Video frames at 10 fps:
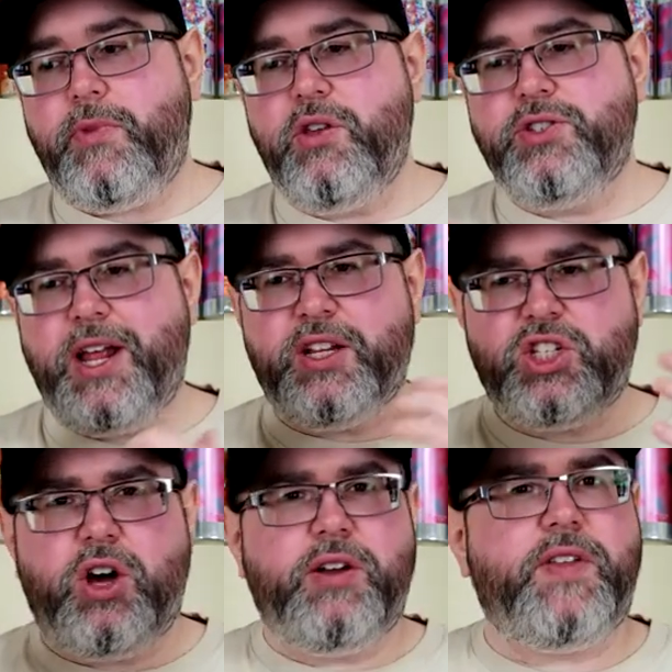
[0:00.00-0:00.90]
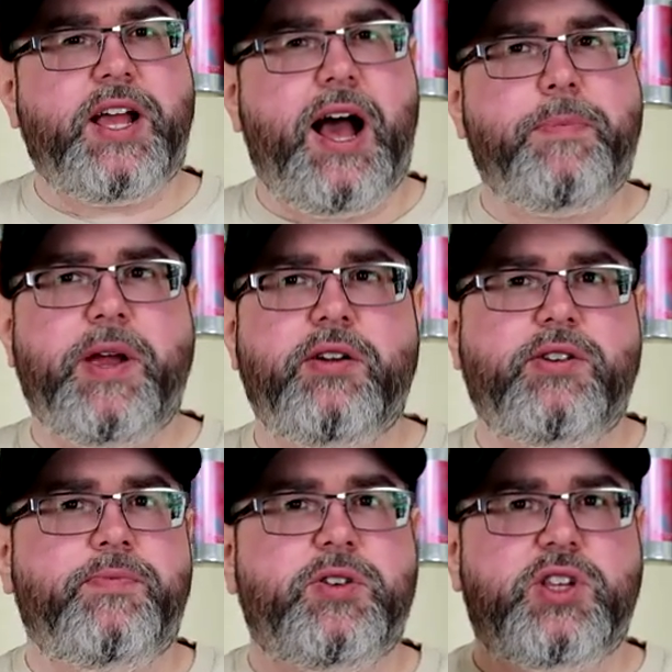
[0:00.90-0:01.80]
There's not a ton of like hop
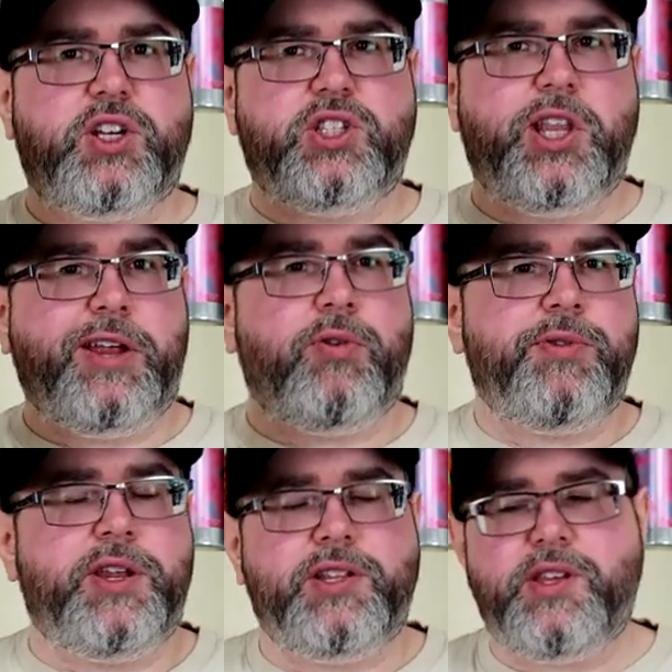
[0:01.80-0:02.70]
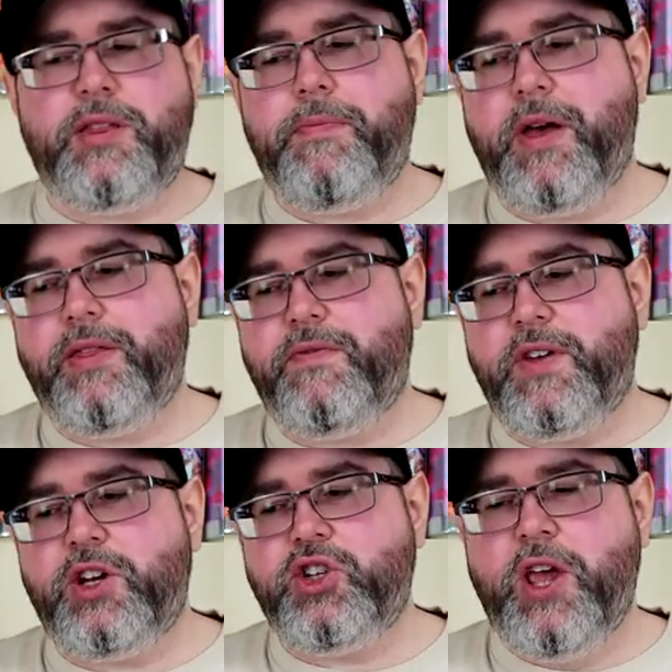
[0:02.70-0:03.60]
character. There's like a slight earthiness on the on the
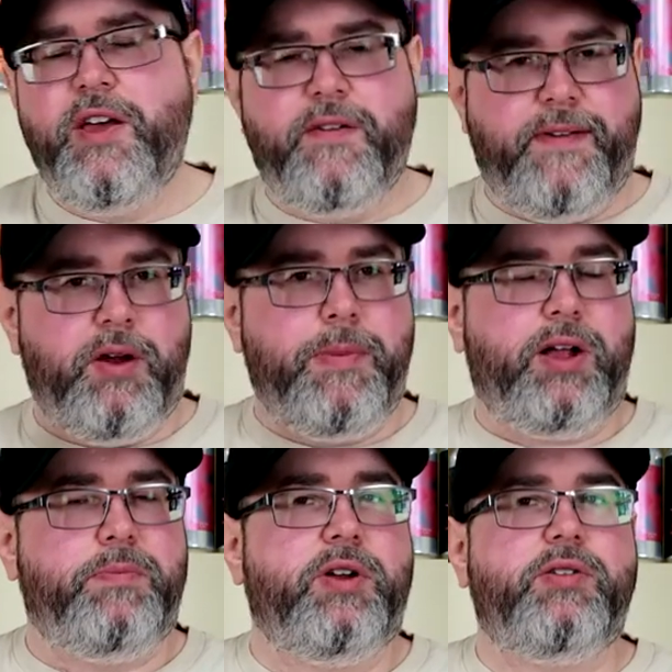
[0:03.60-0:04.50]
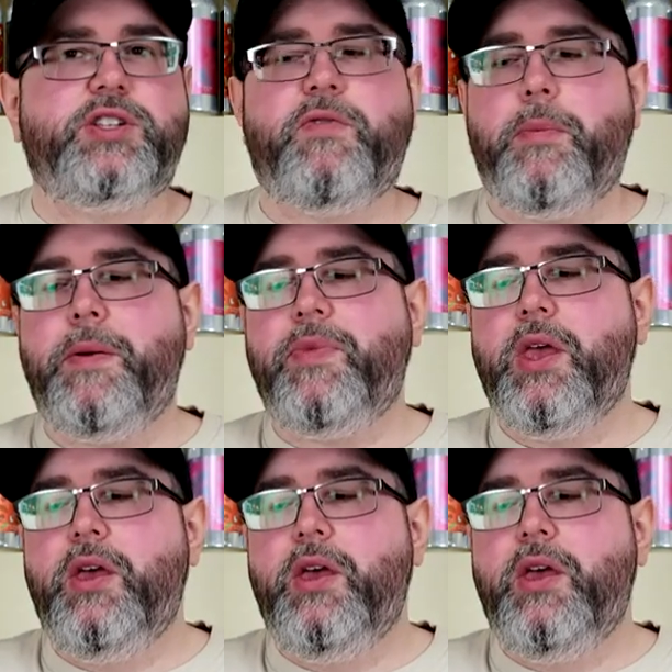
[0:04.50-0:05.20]
finish, very mild bitterness from it.